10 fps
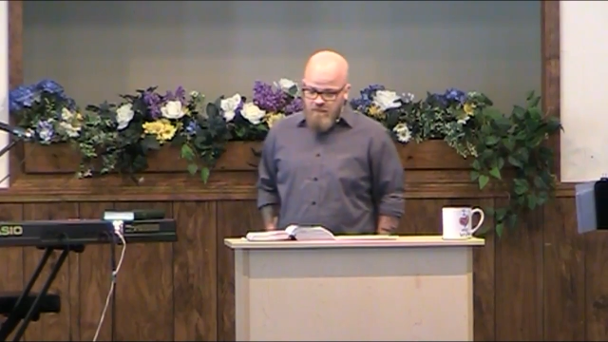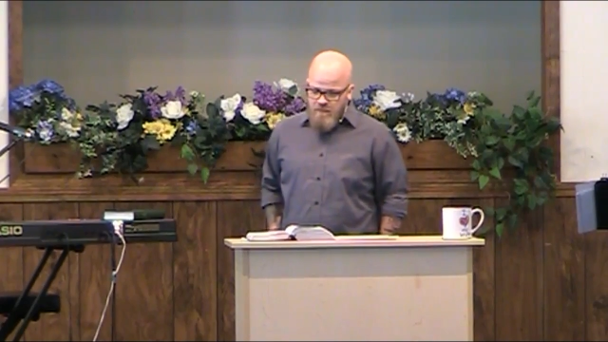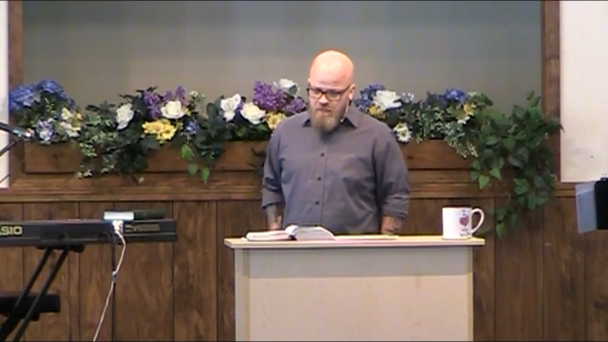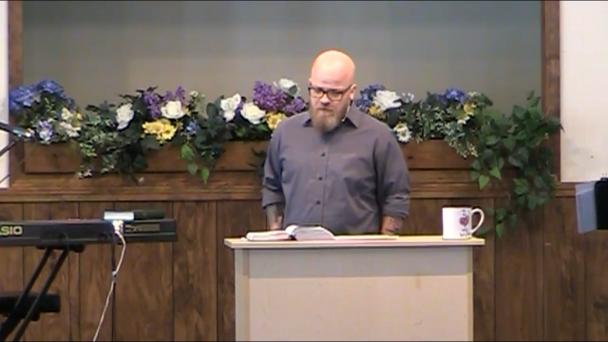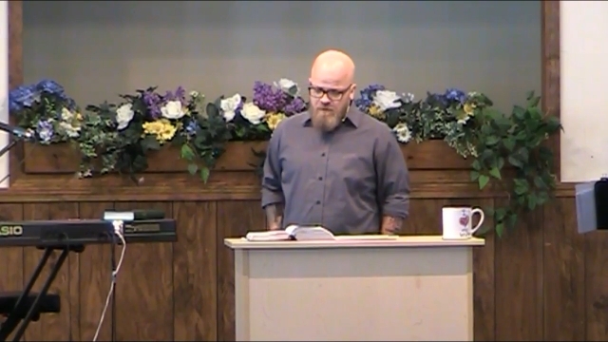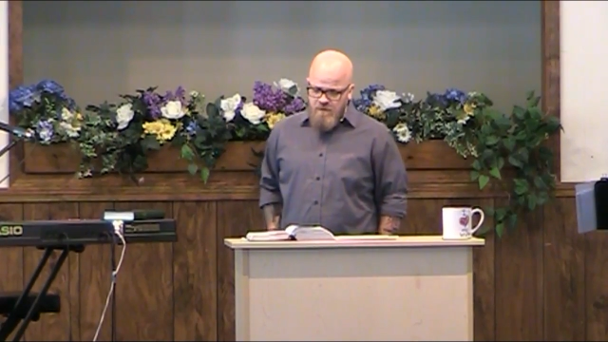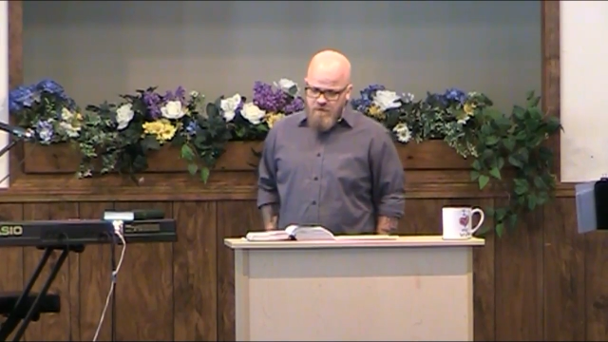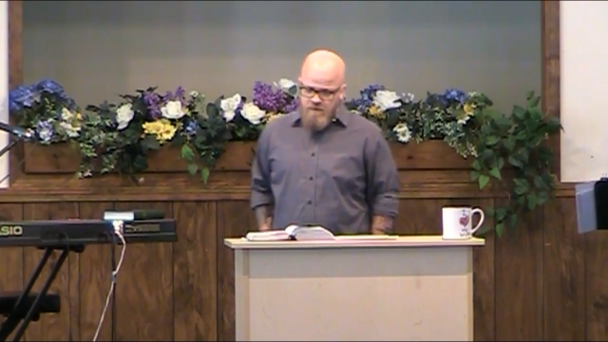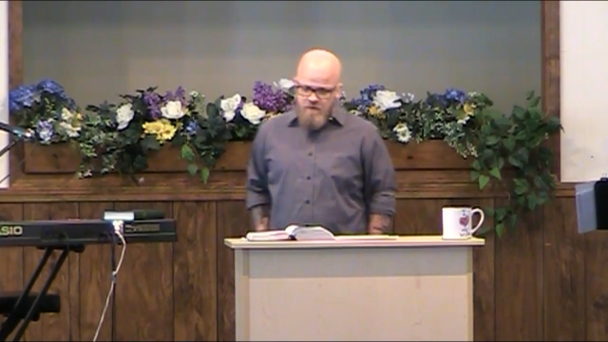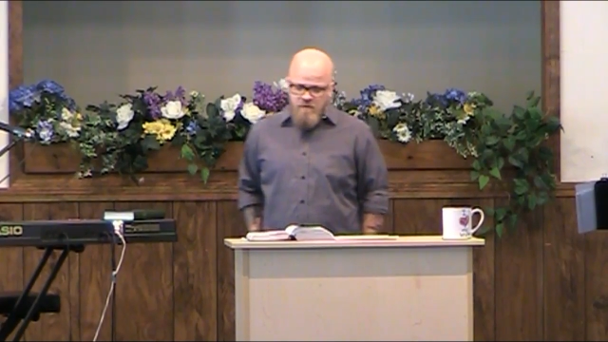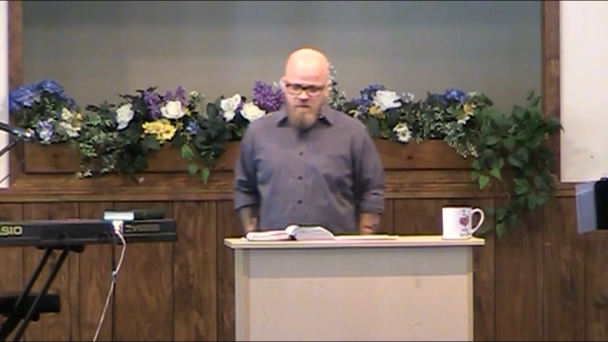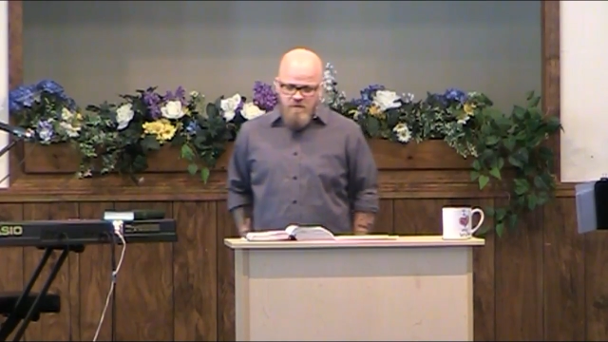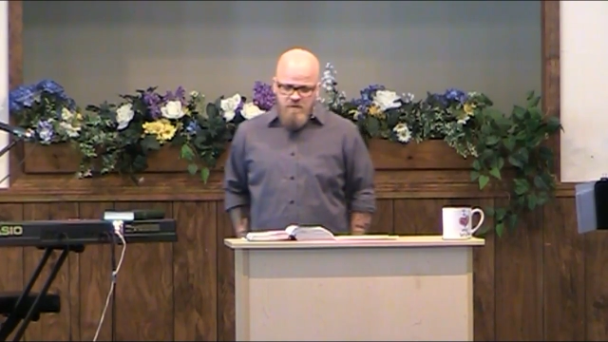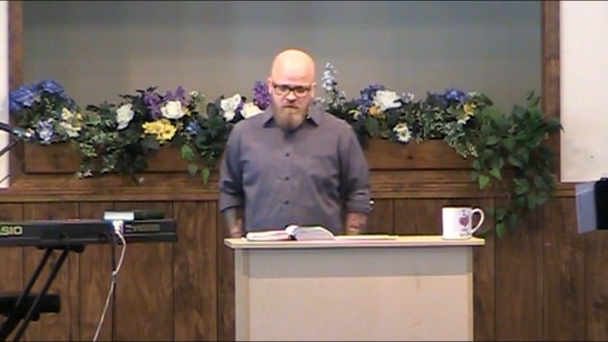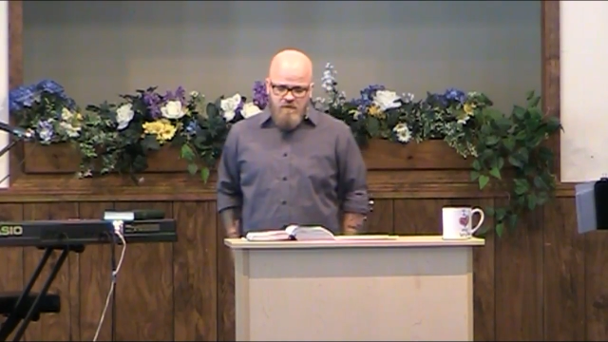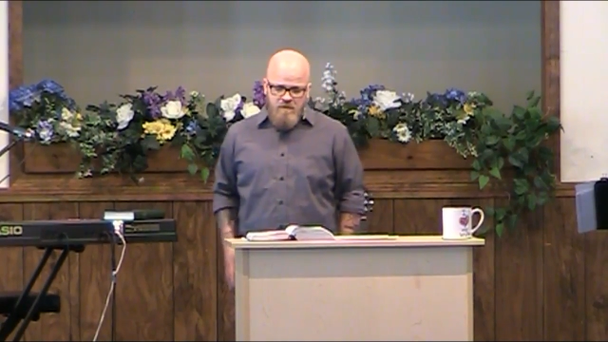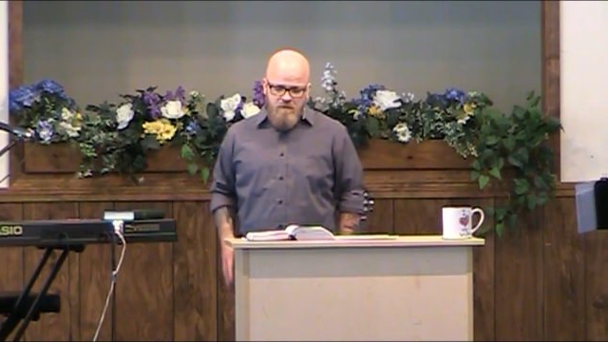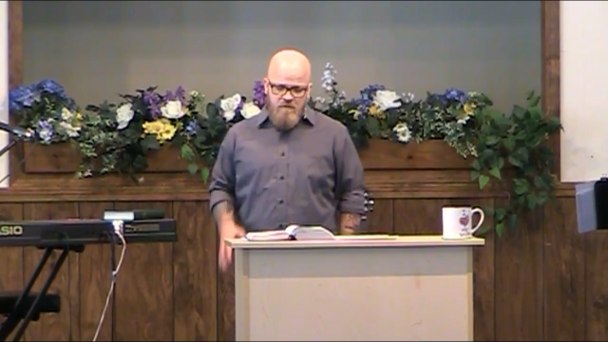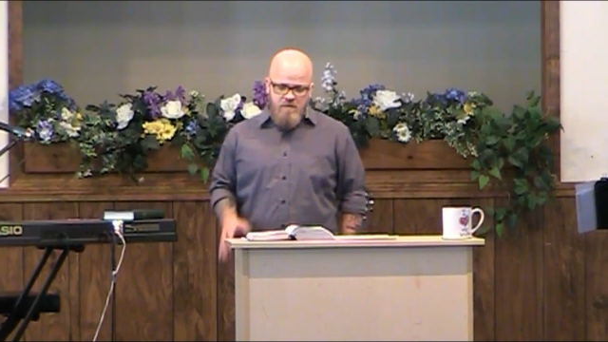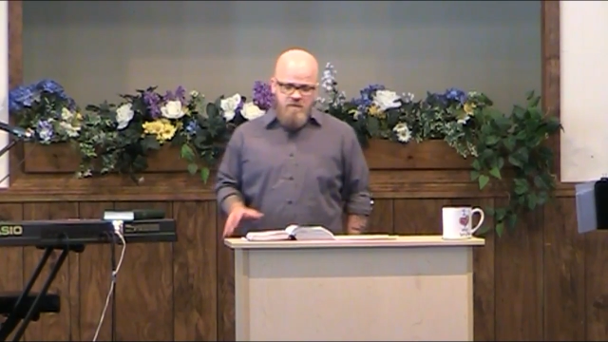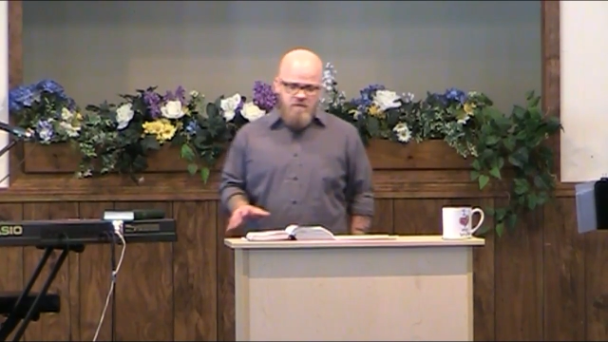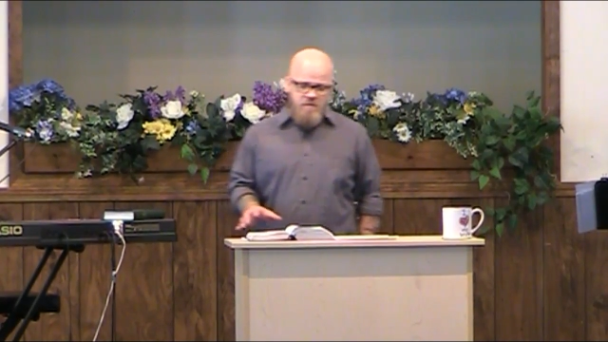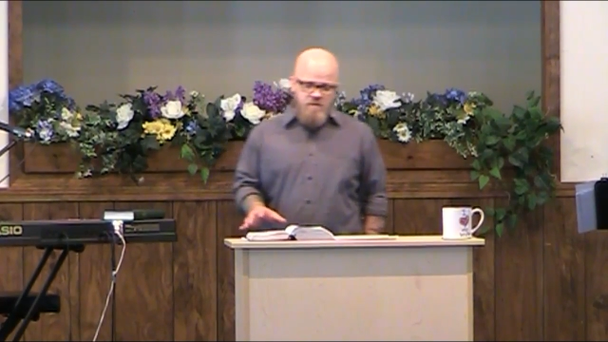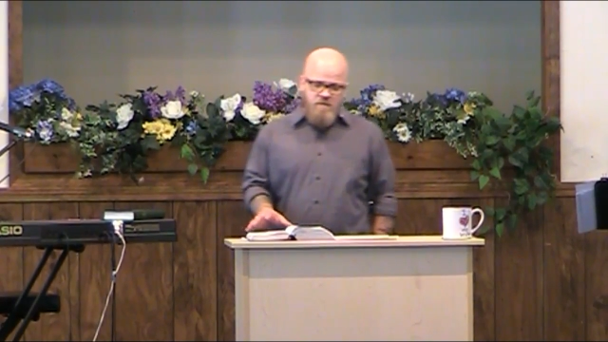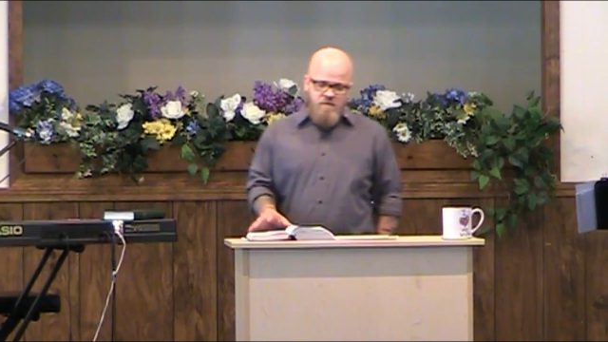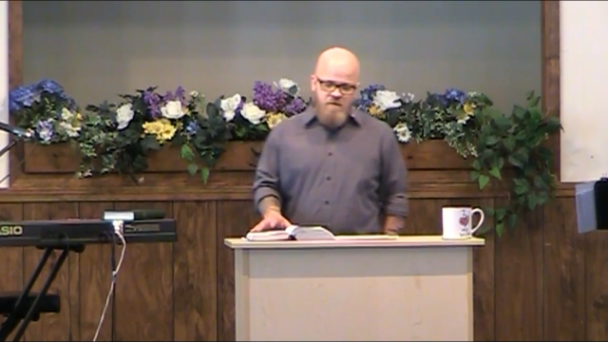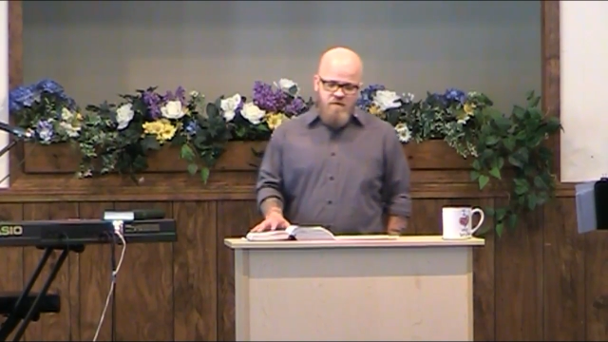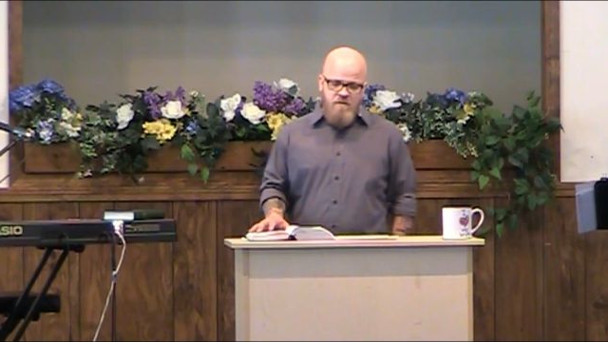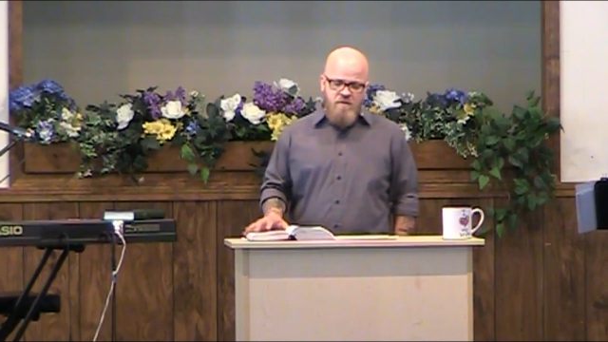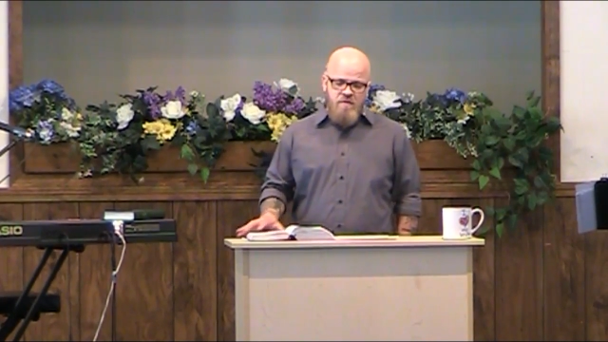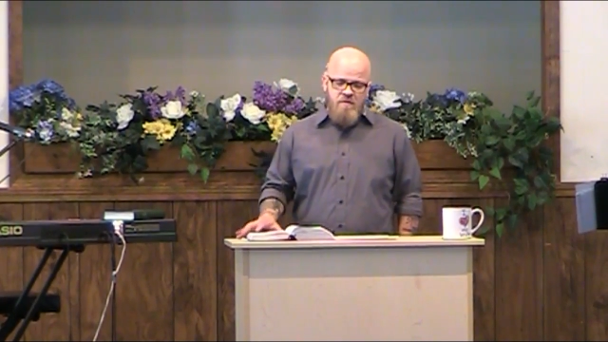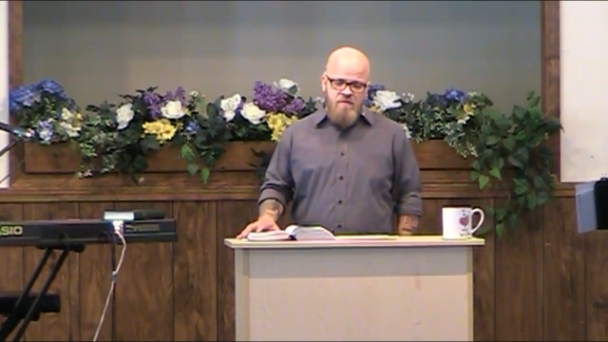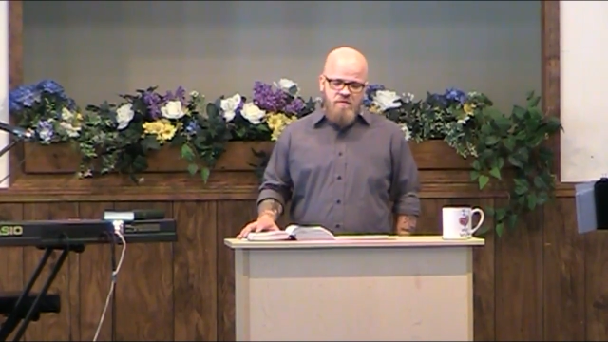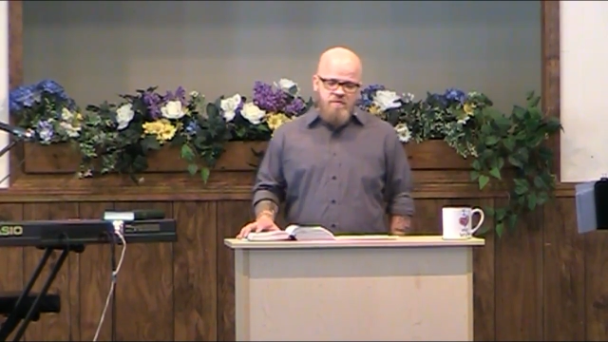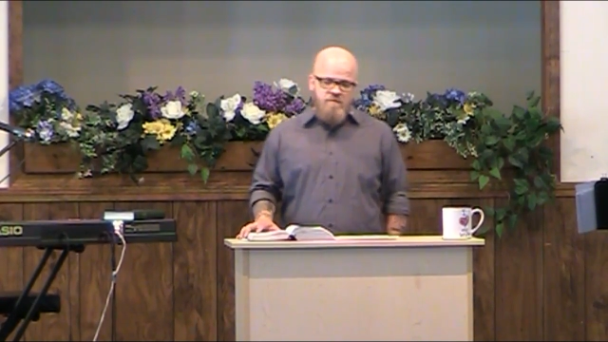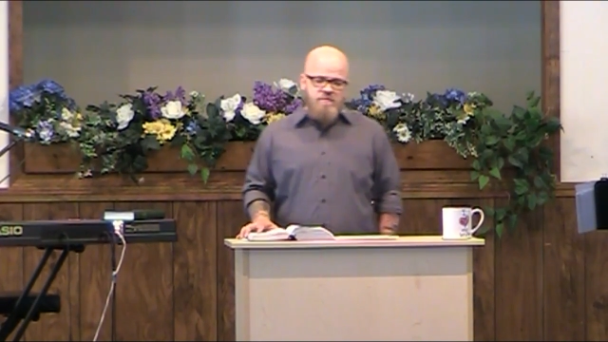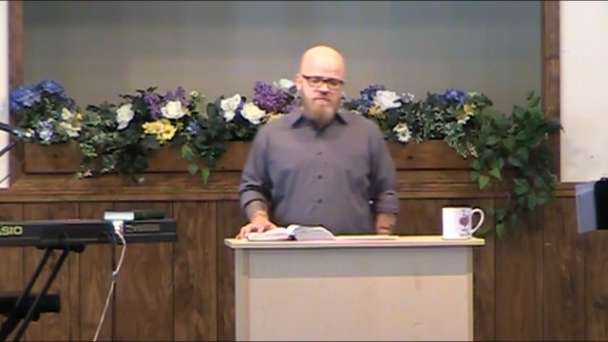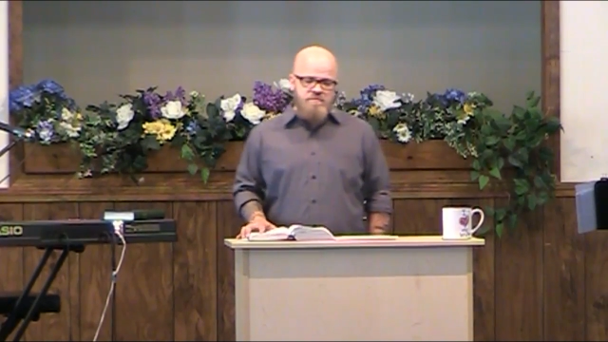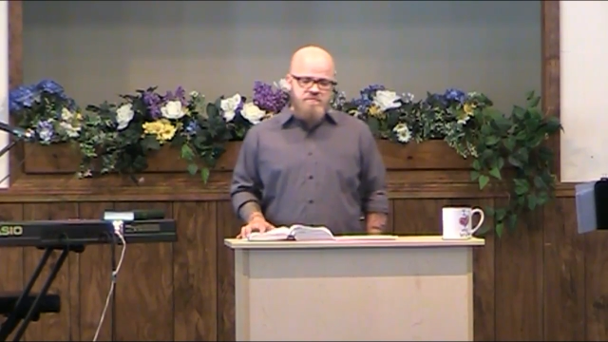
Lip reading: (silence)